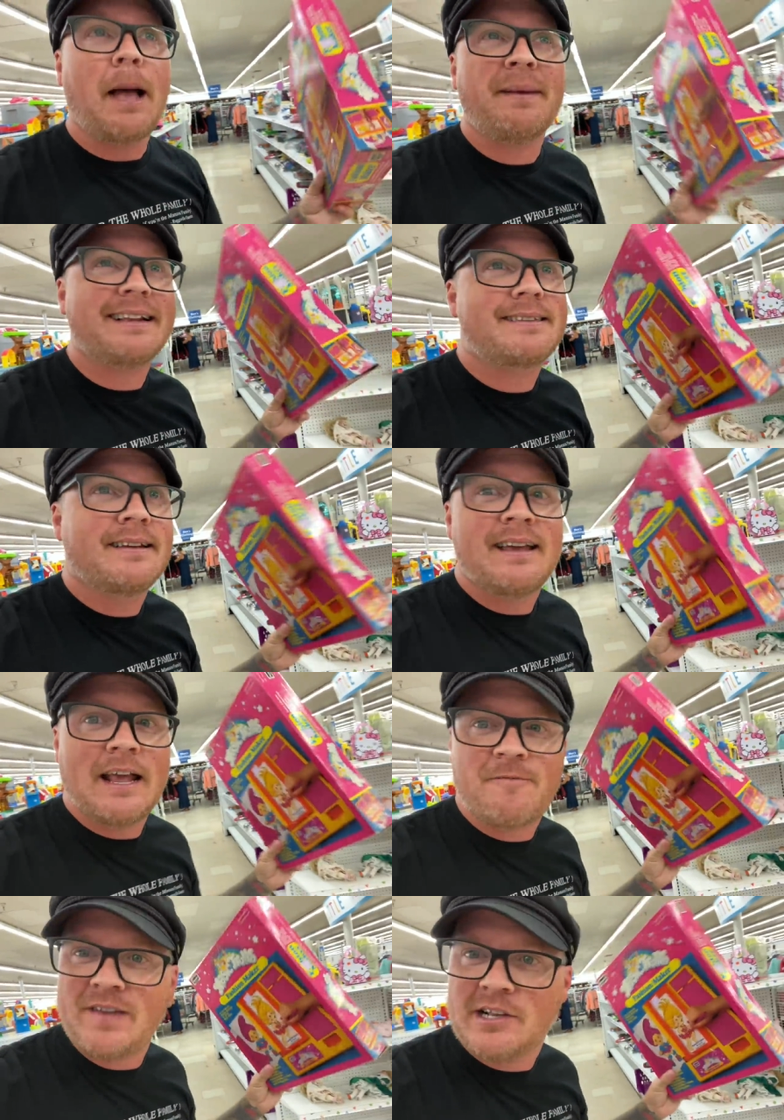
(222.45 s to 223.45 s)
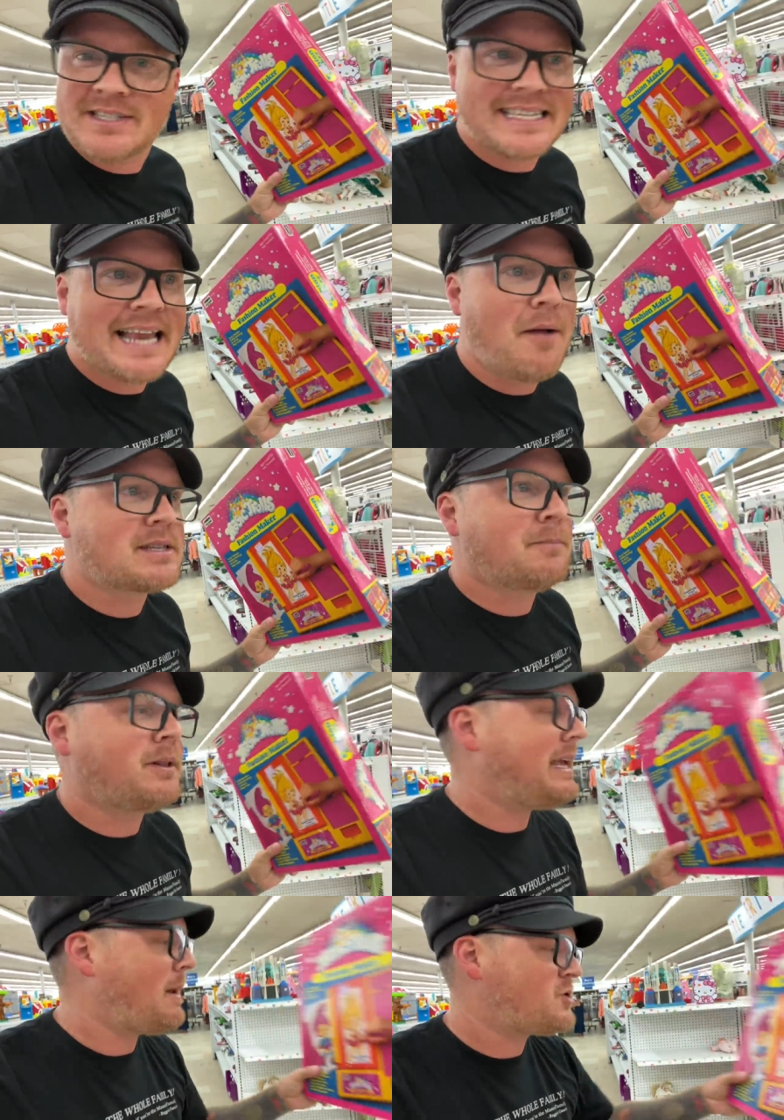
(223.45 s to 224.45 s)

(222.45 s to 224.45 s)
I mean, it feels, it sounds complete.